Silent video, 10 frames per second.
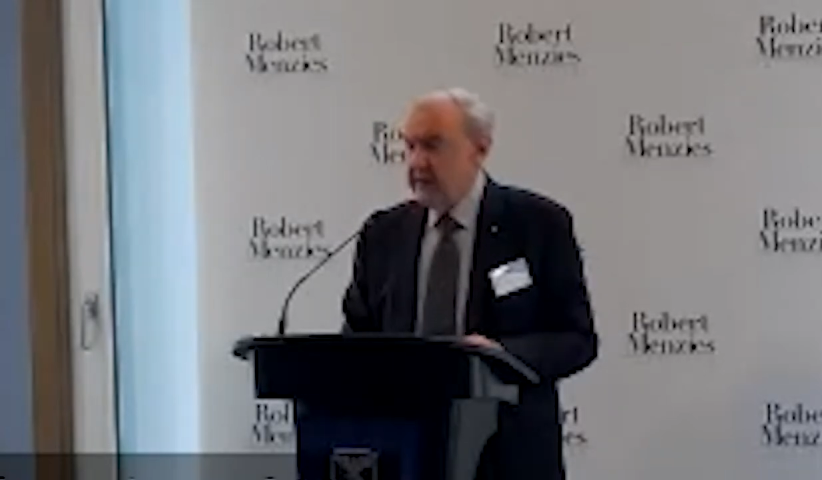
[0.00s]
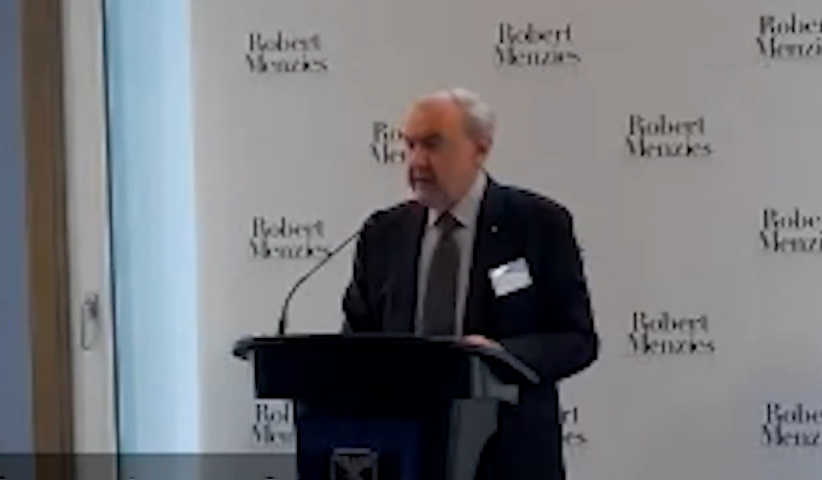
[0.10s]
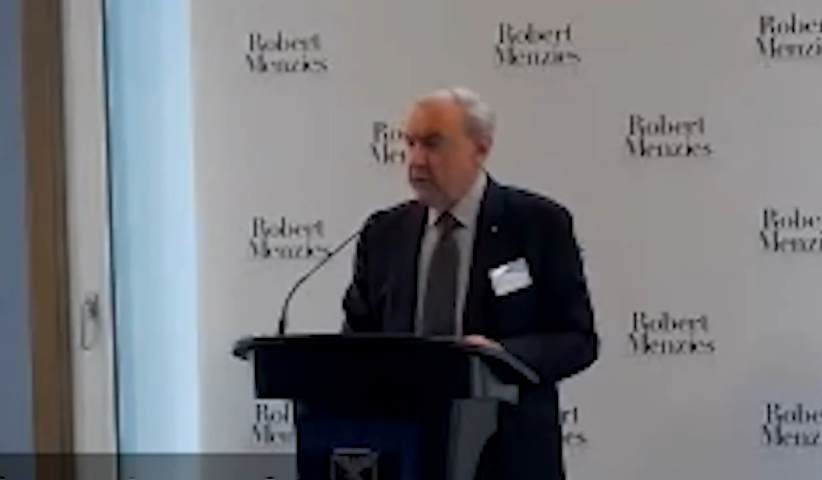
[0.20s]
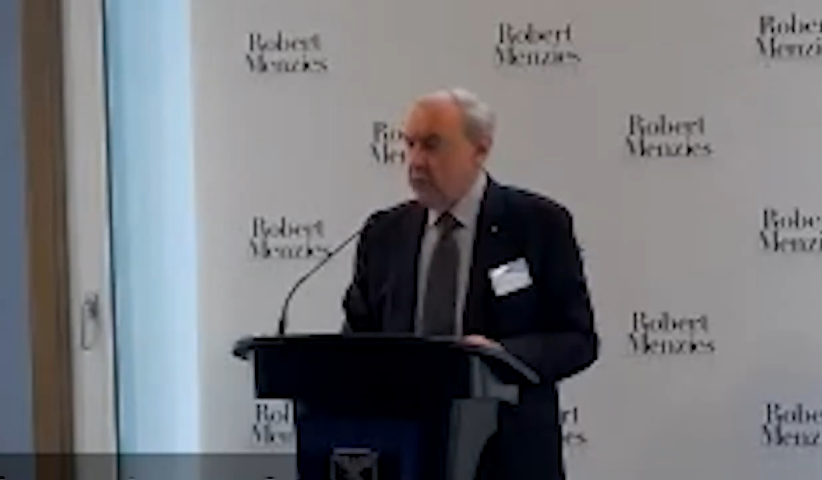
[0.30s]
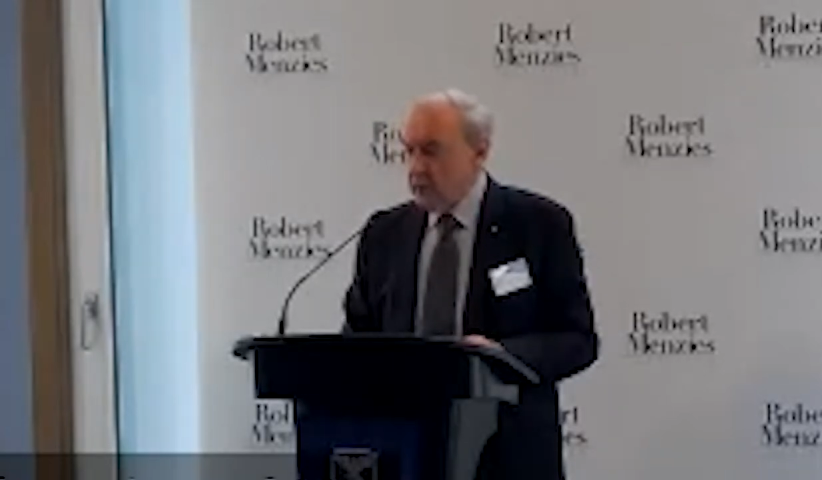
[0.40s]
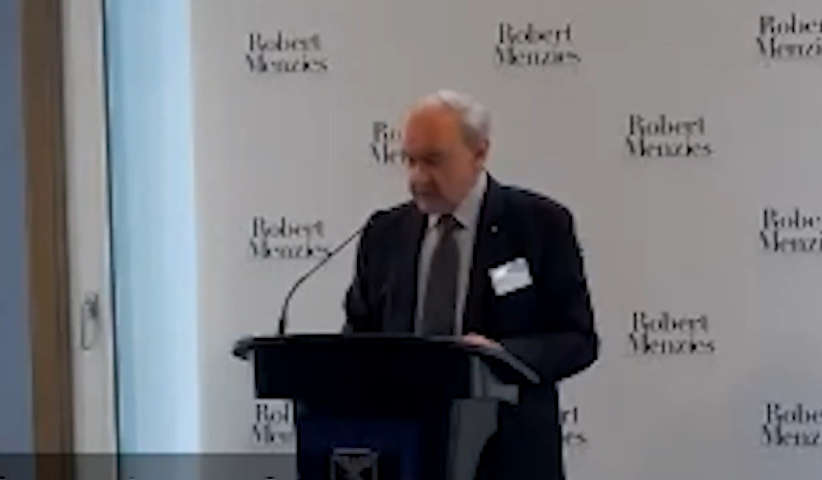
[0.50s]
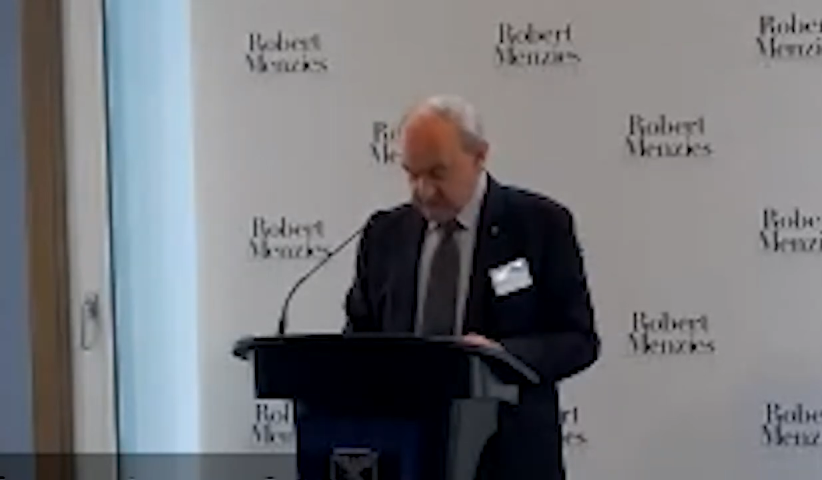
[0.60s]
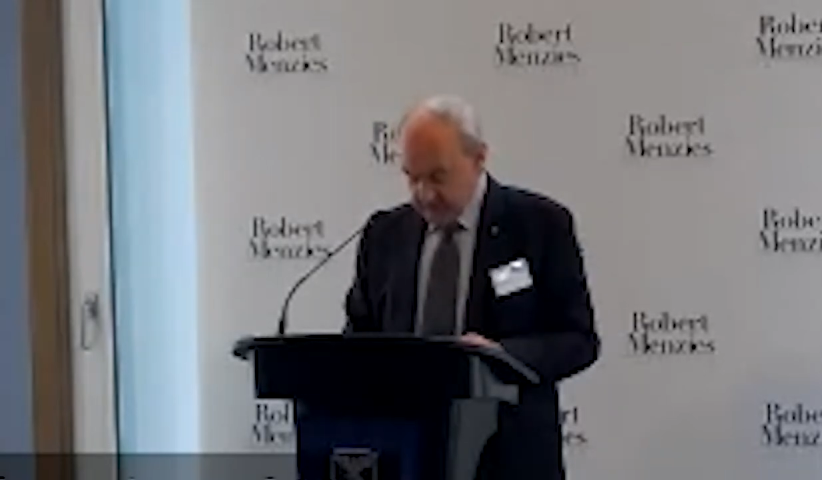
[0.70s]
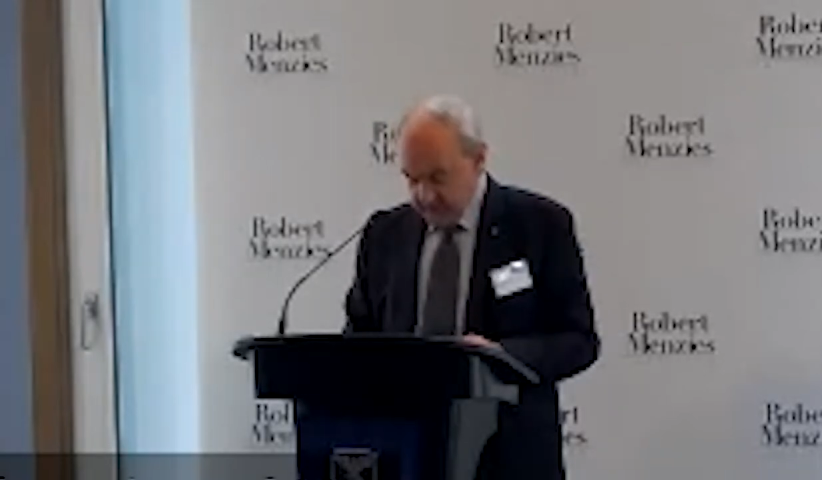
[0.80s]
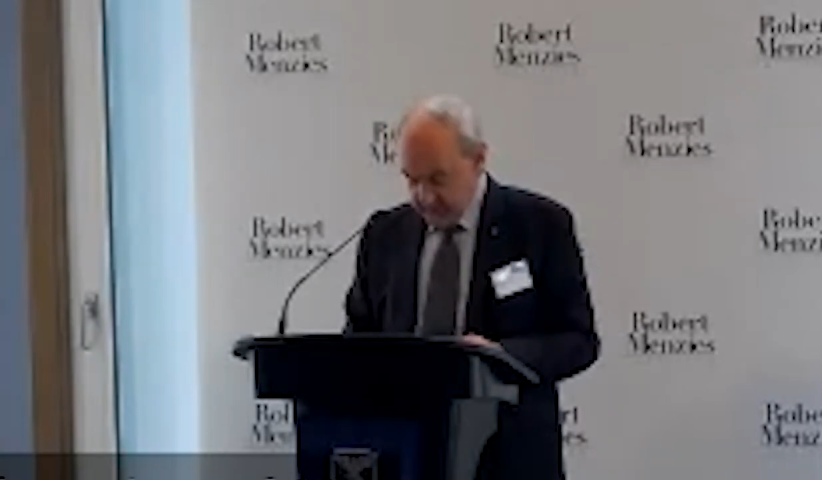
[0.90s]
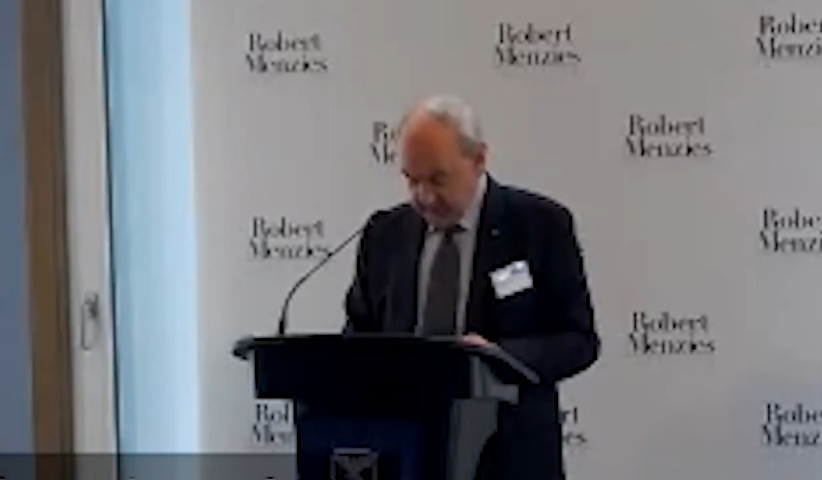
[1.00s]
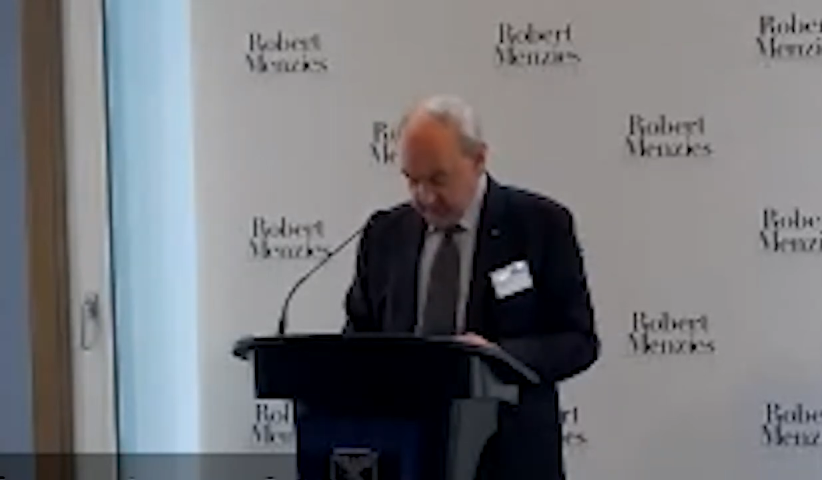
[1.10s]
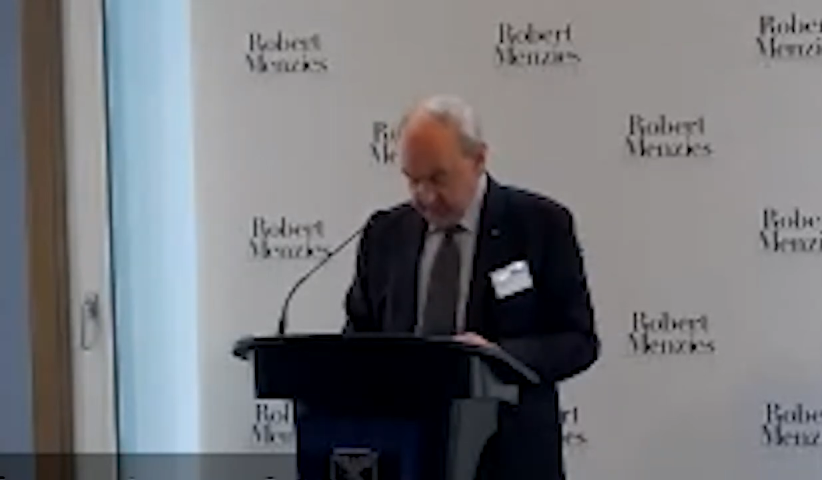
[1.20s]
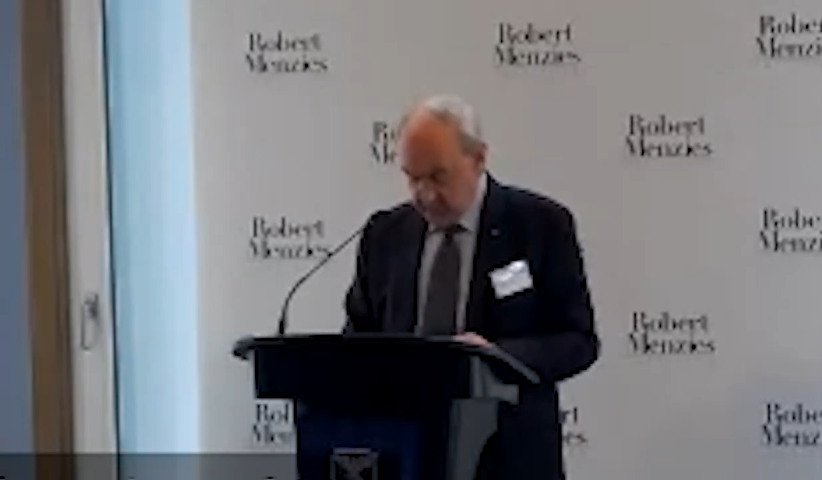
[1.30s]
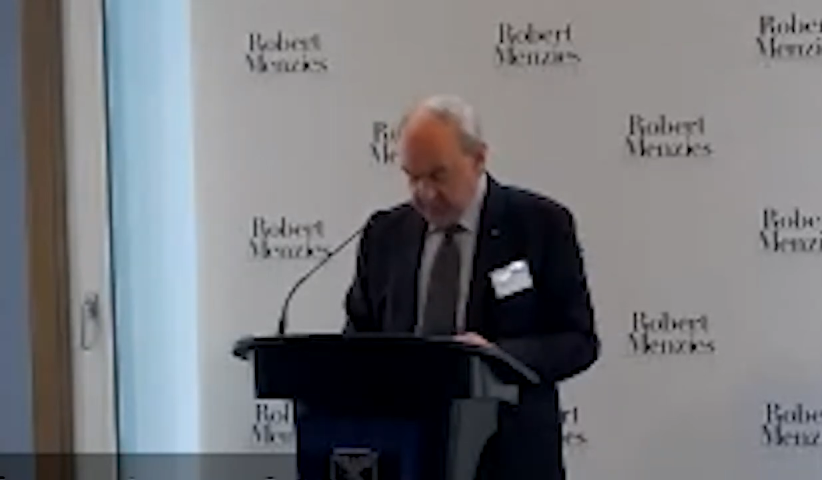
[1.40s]
in August
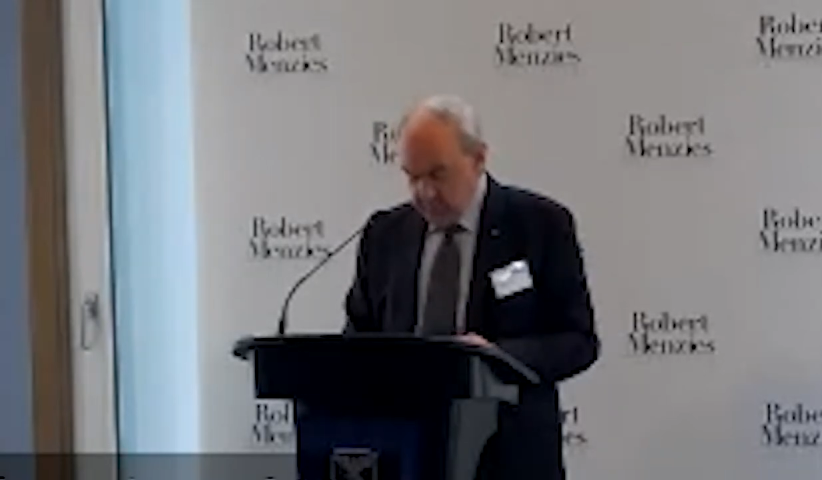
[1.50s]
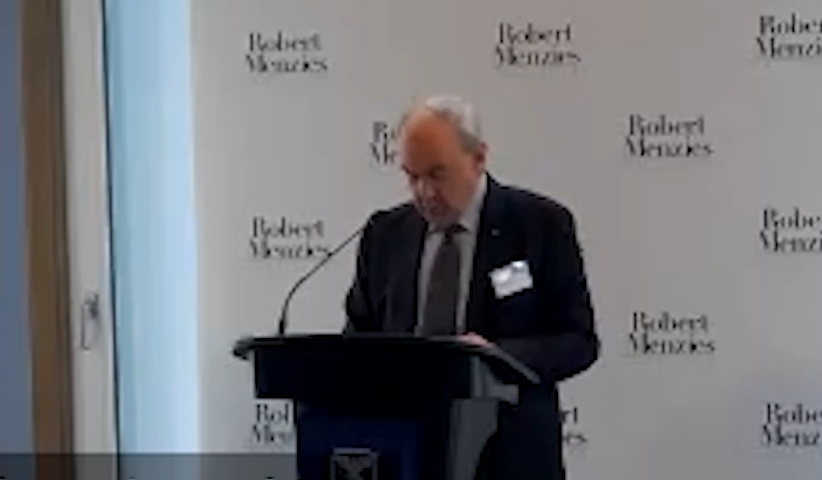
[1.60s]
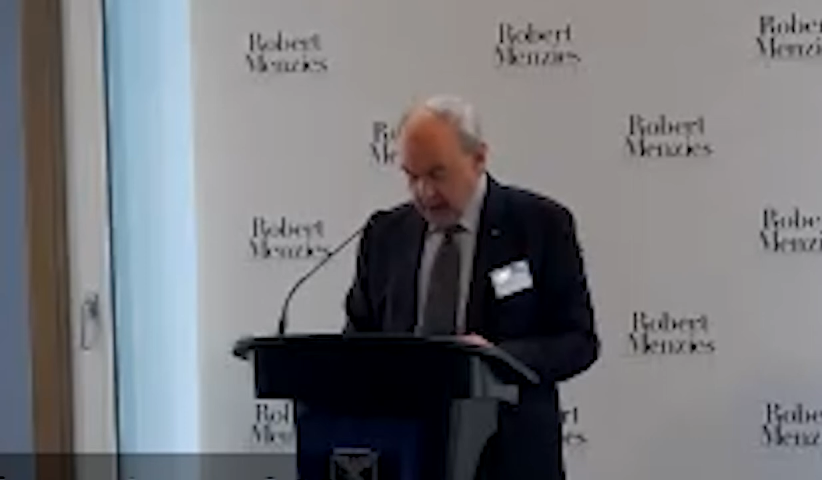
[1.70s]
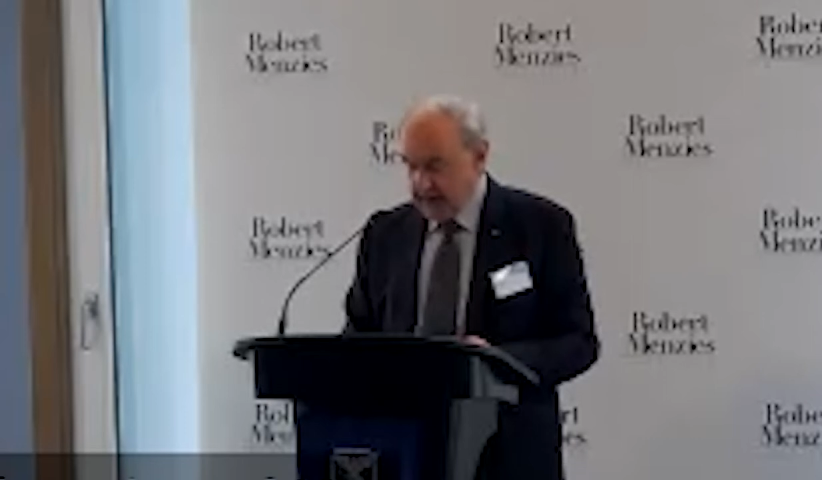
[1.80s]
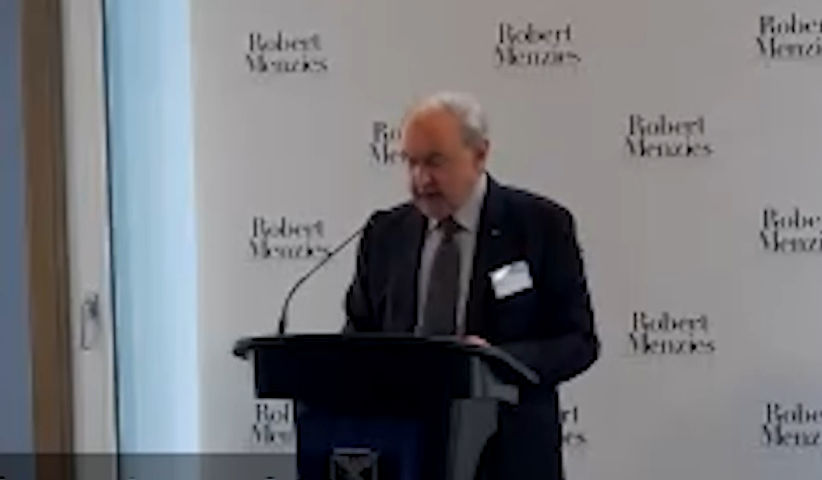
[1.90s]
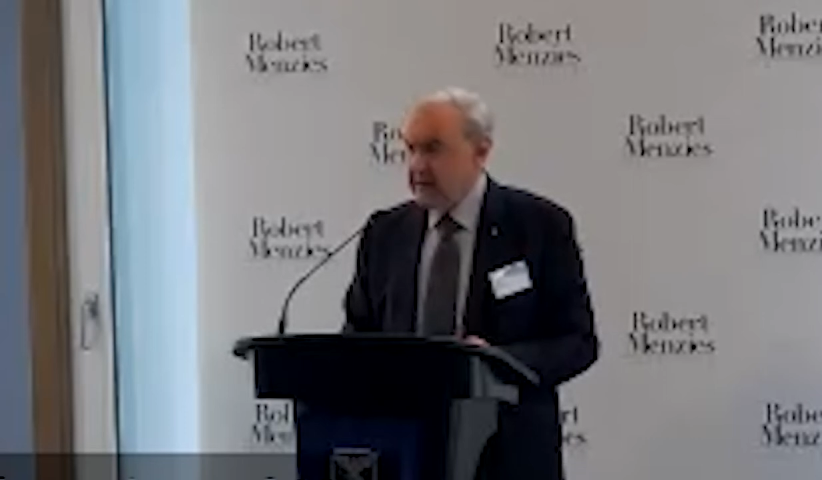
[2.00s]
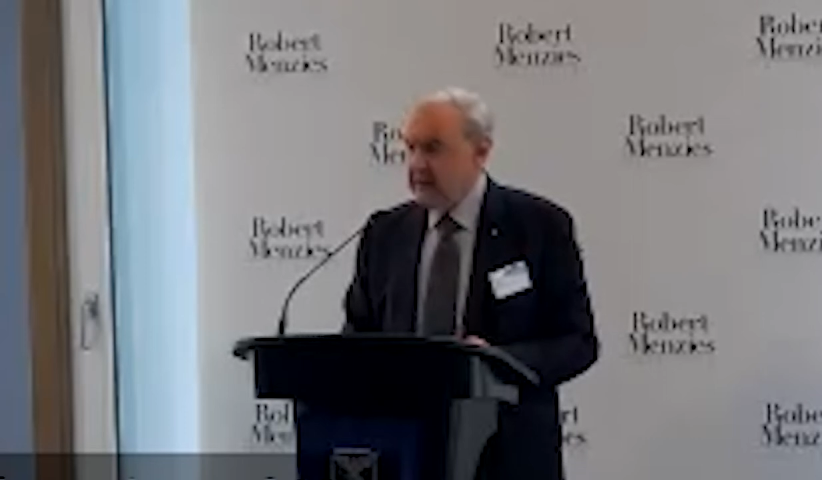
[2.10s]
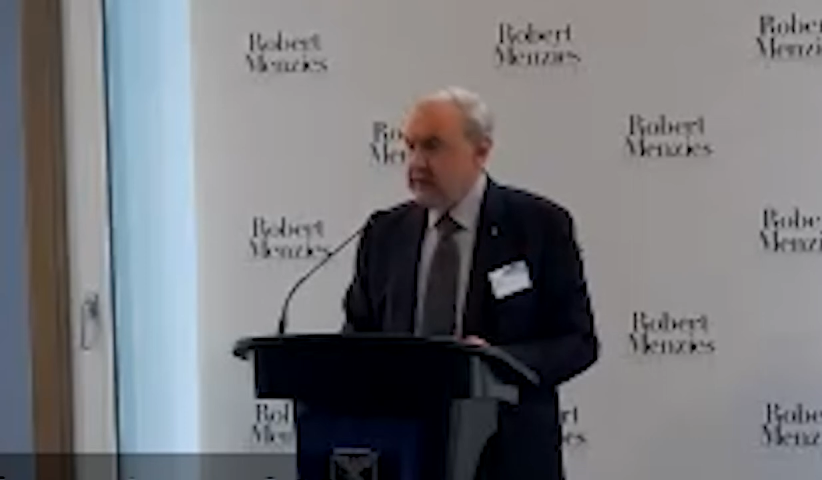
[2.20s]
1941